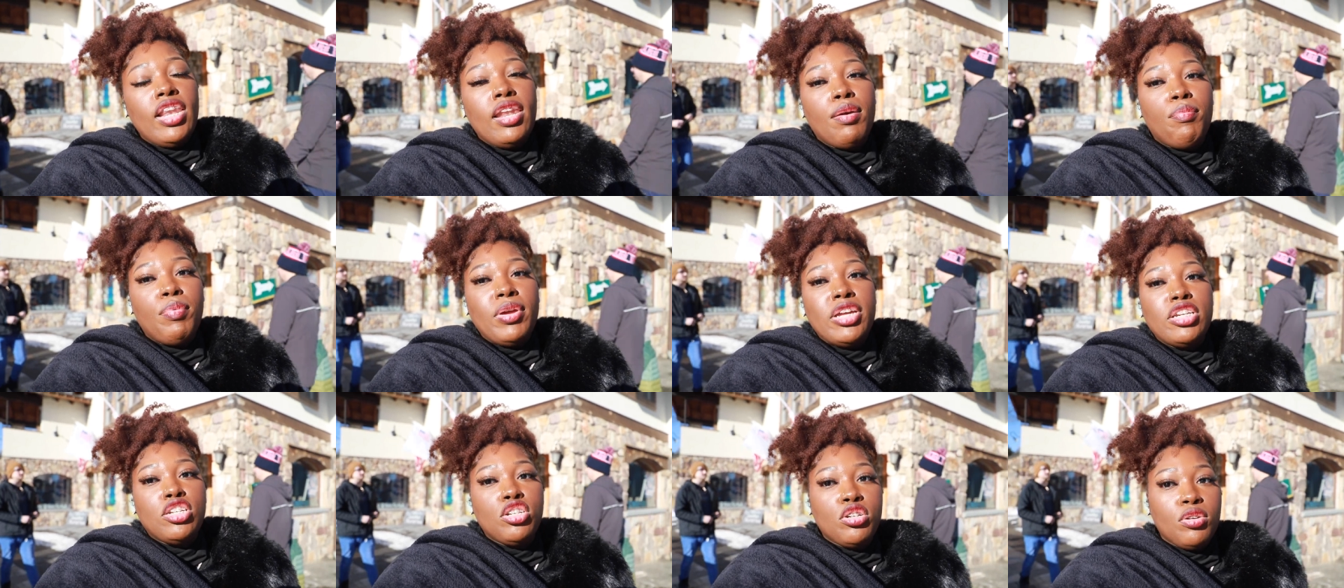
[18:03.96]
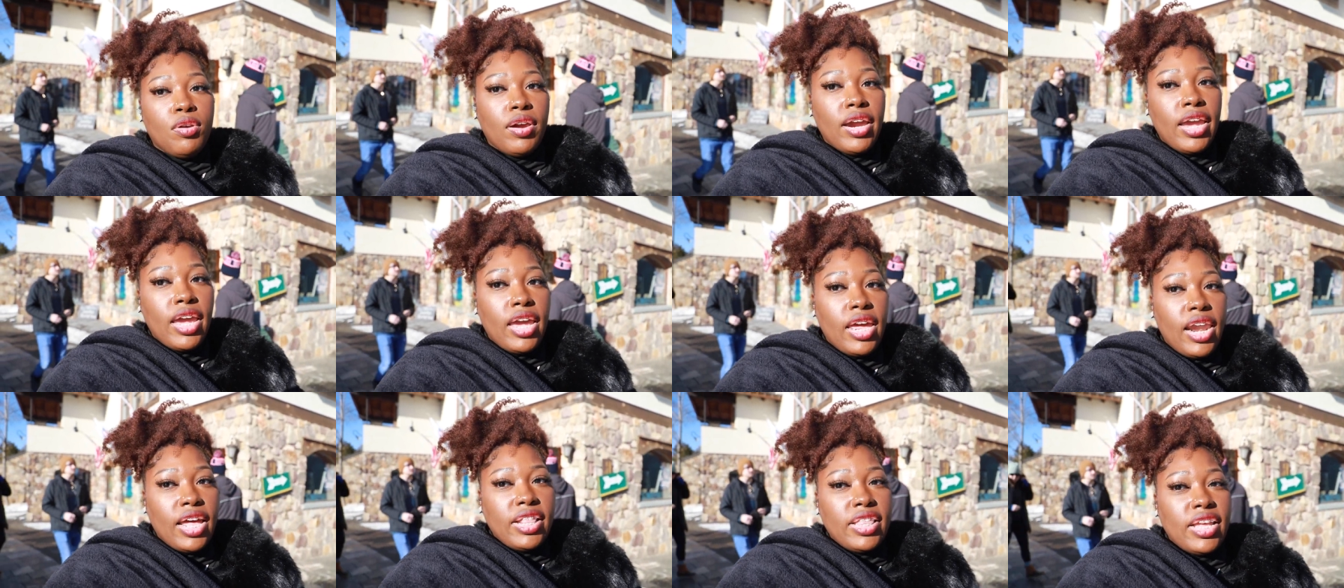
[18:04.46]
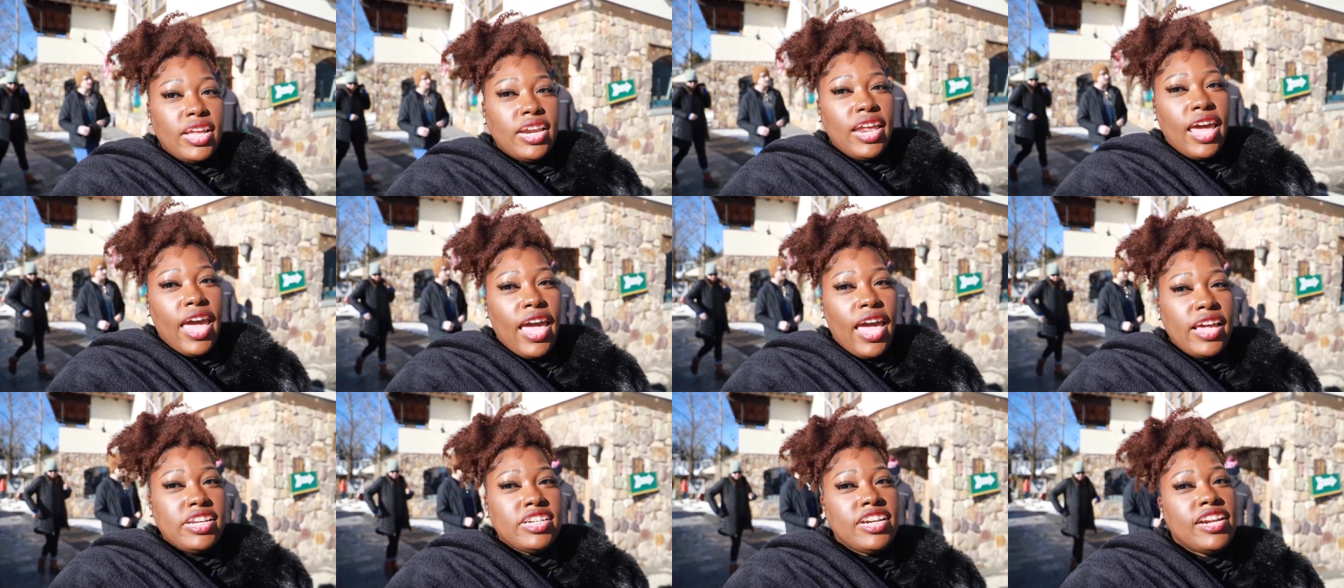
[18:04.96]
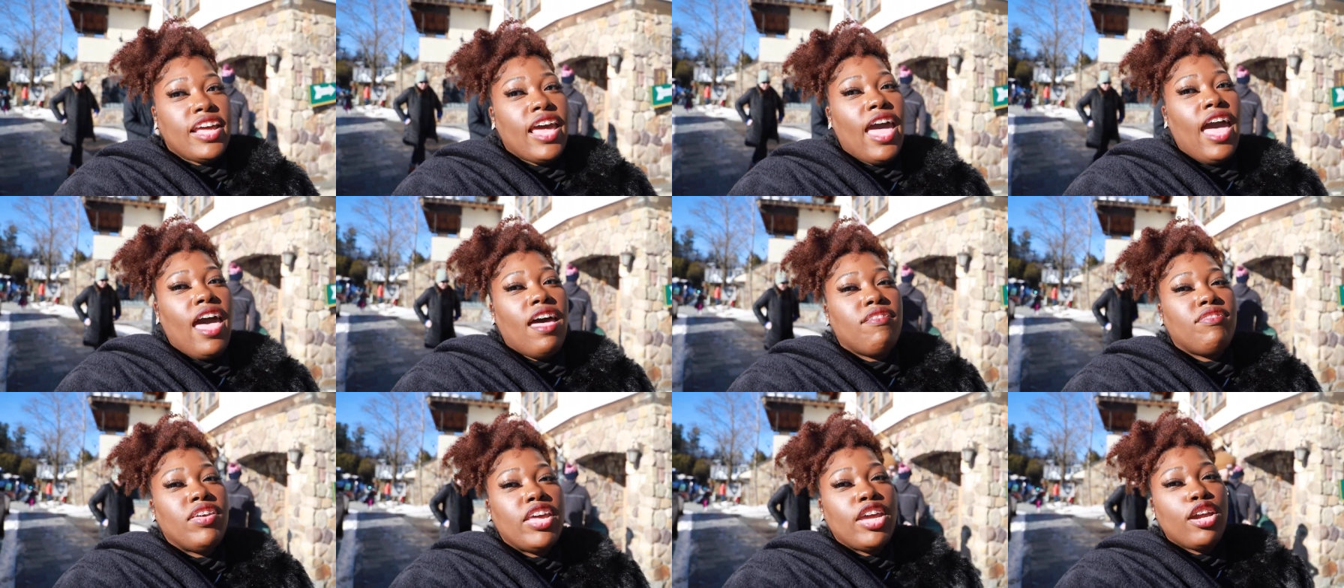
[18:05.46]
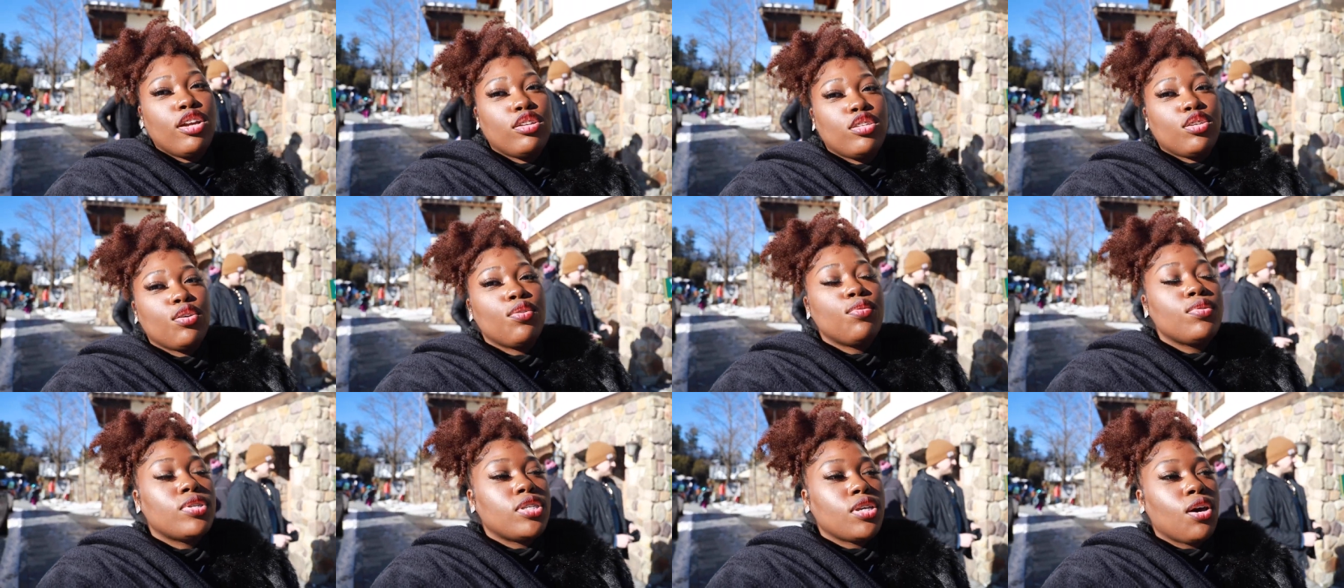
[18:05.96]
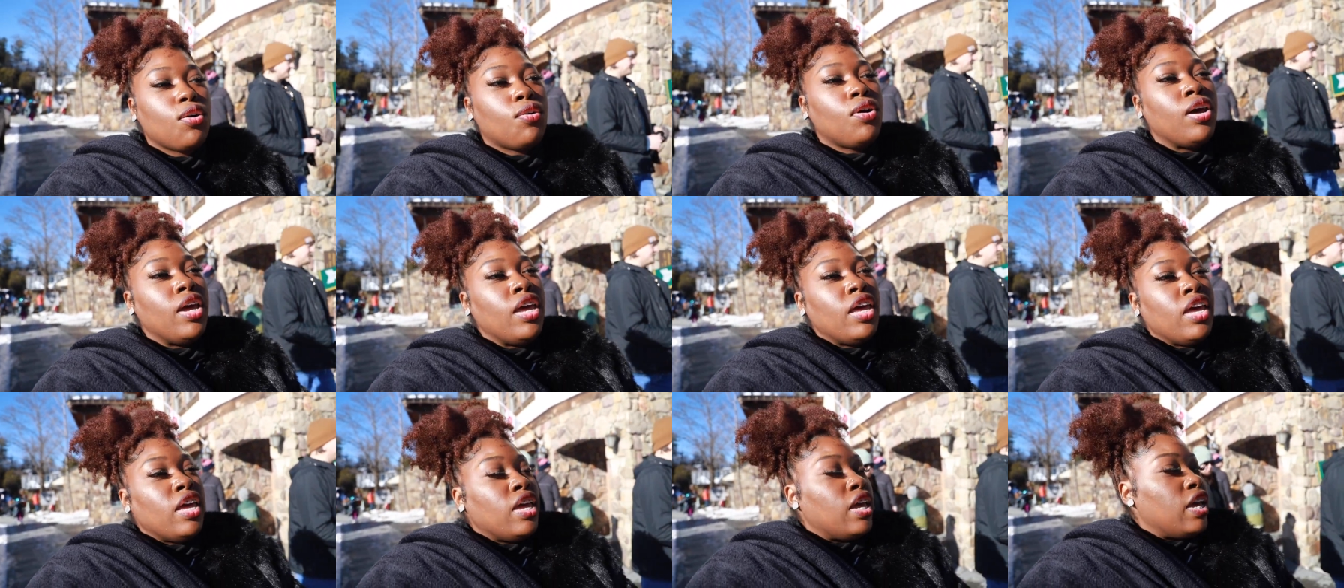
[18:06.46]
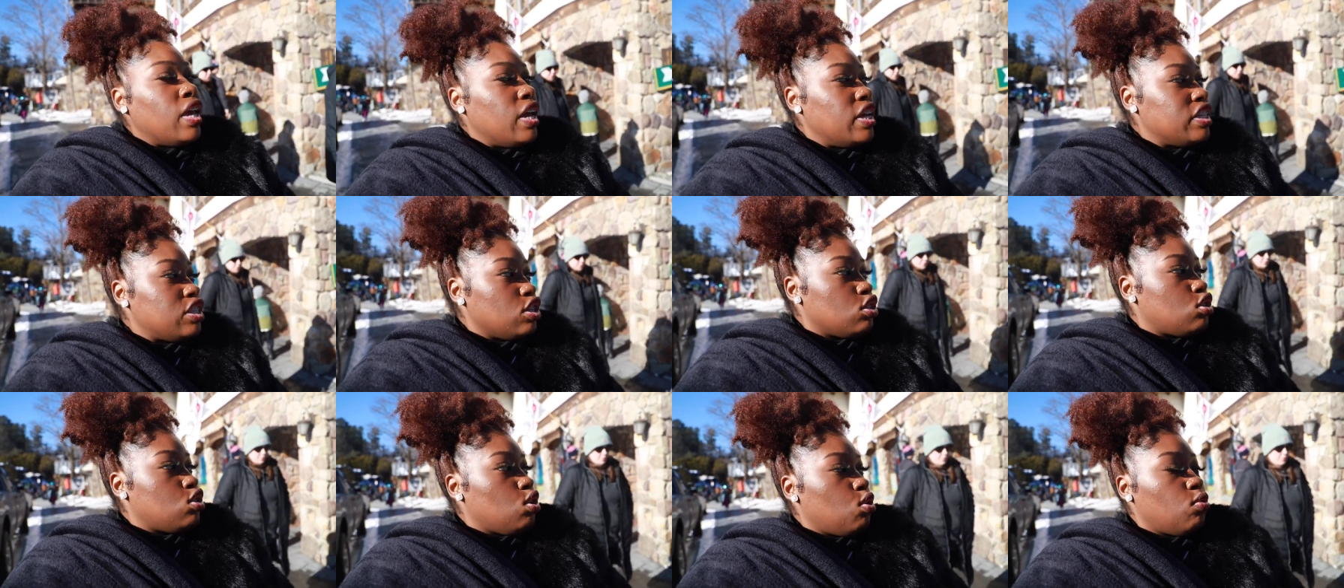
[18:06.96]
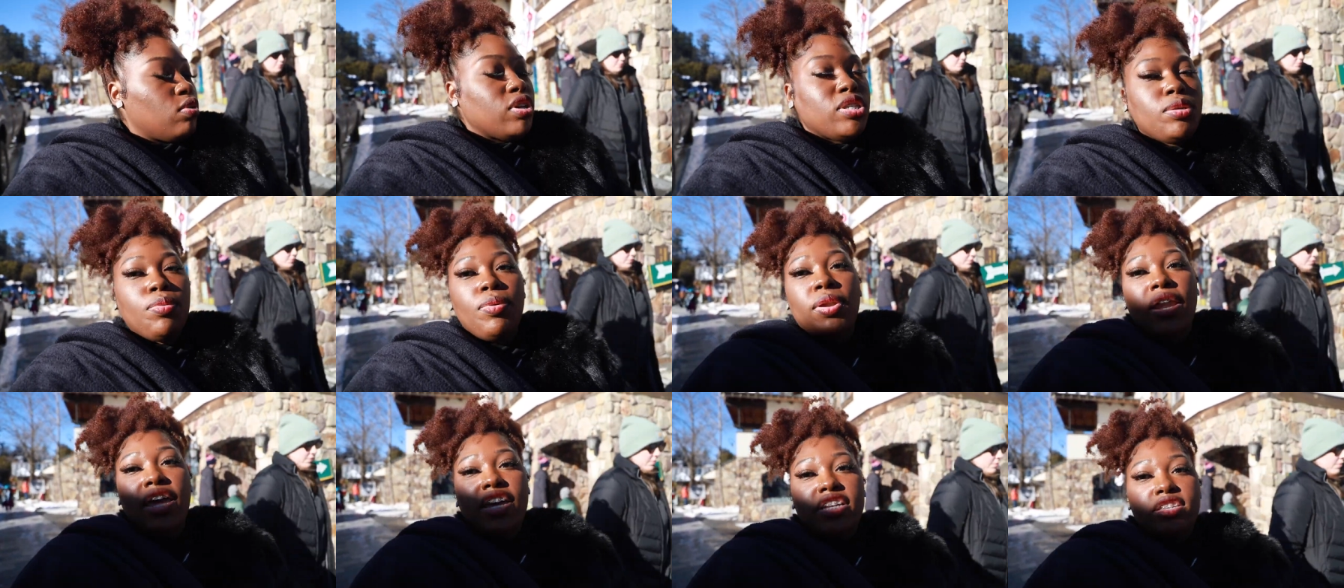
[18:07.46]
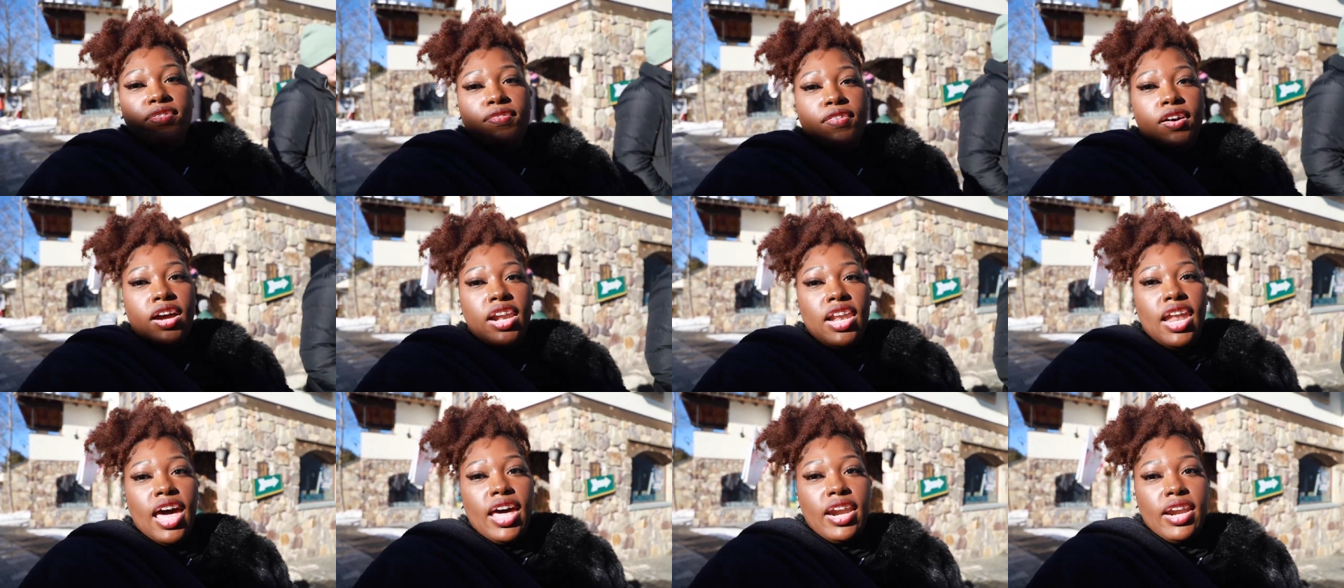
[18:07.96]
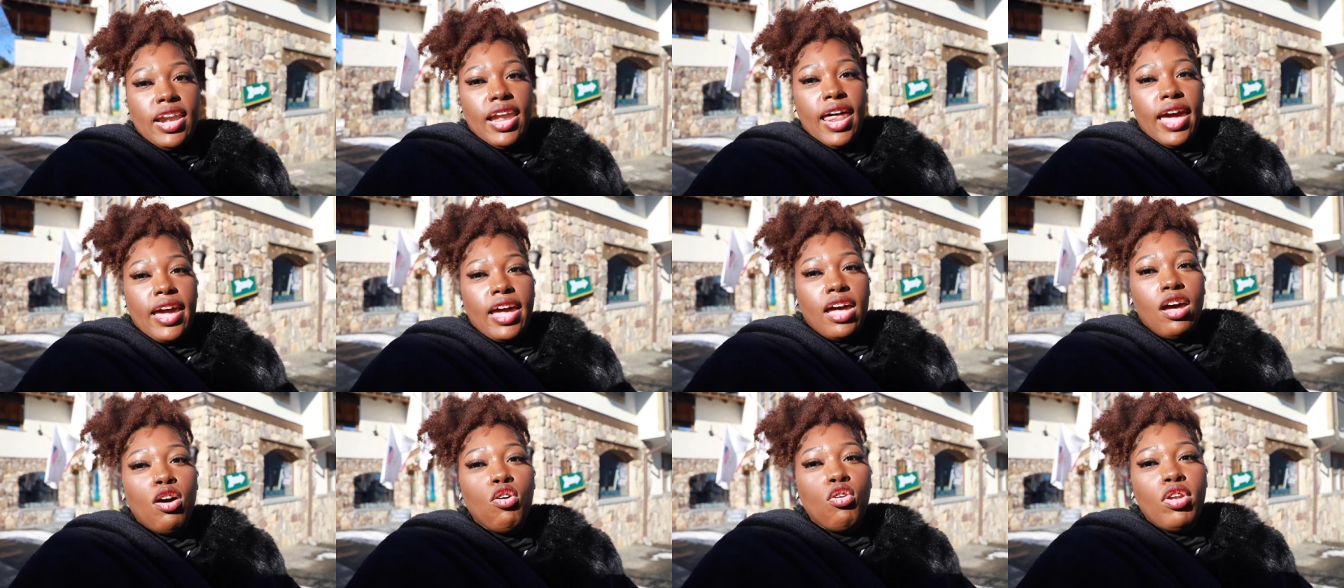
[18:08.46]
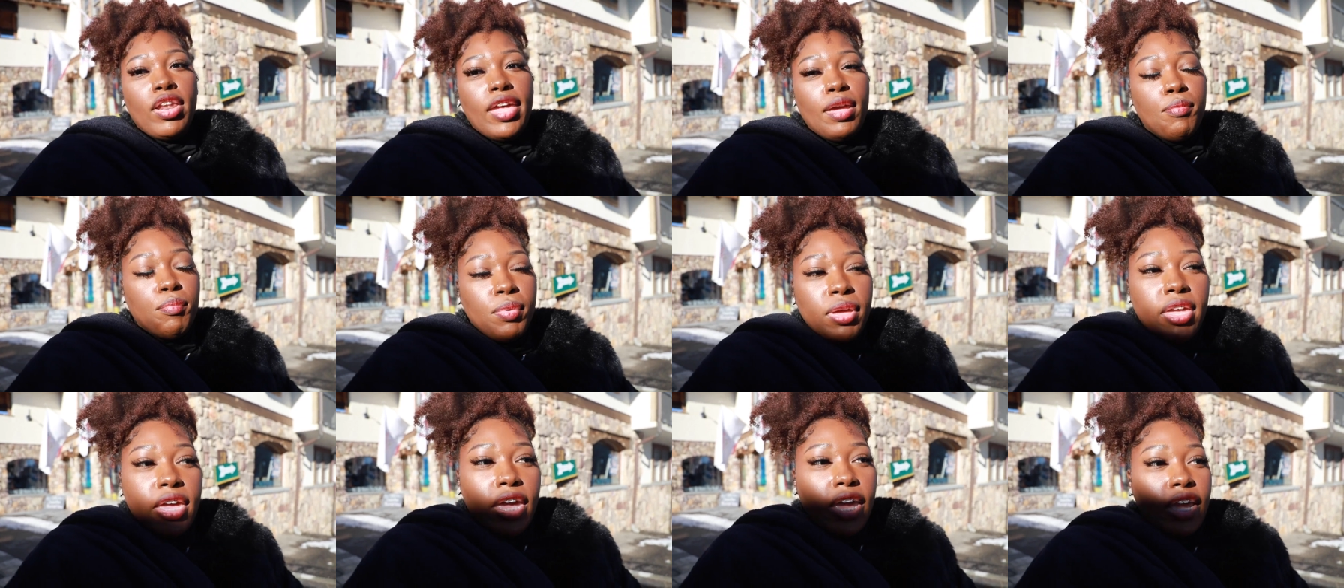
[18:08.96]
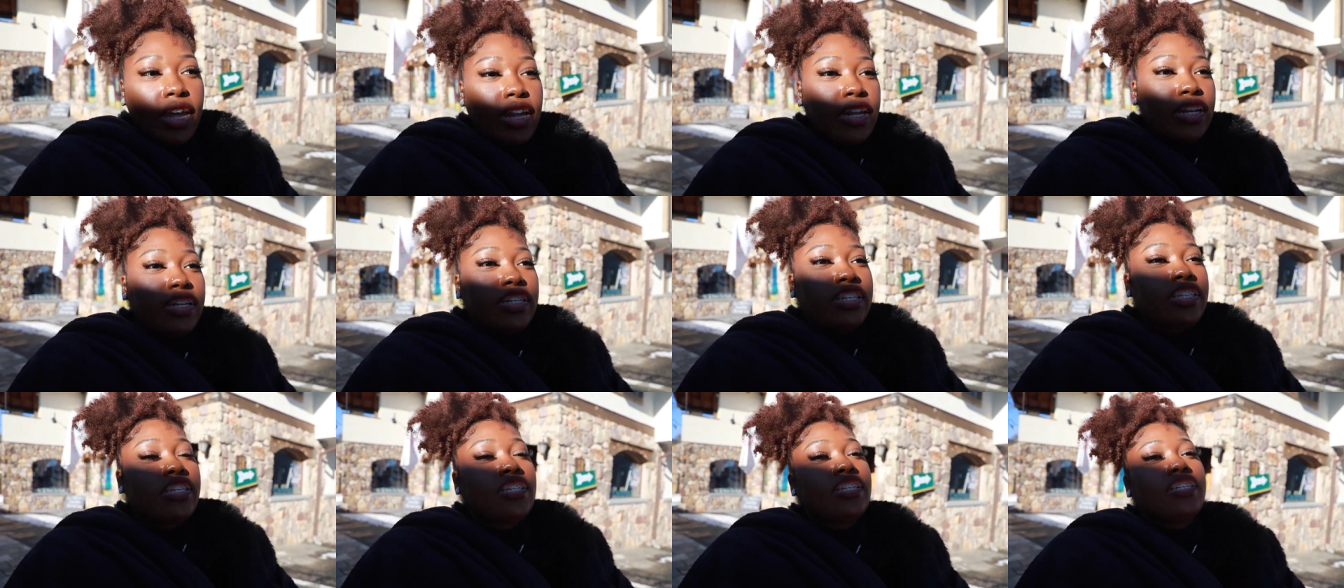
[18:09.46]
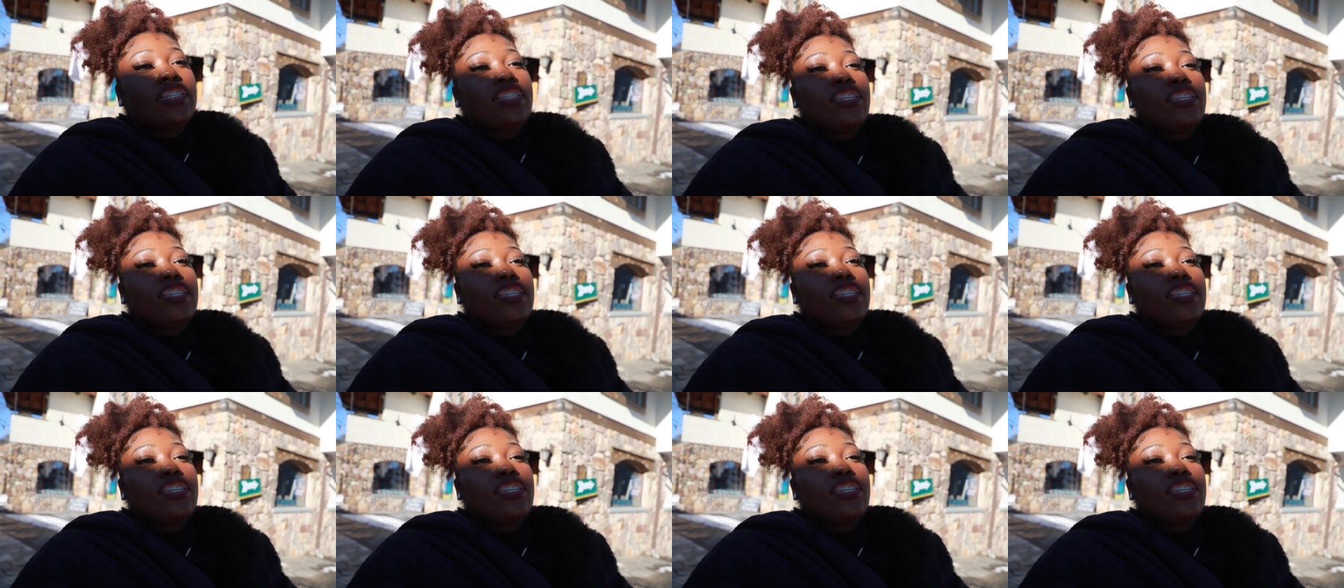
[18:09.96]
Olympic train. I think they actually have it here too. So it's a tourist place for a lot of like Olympians and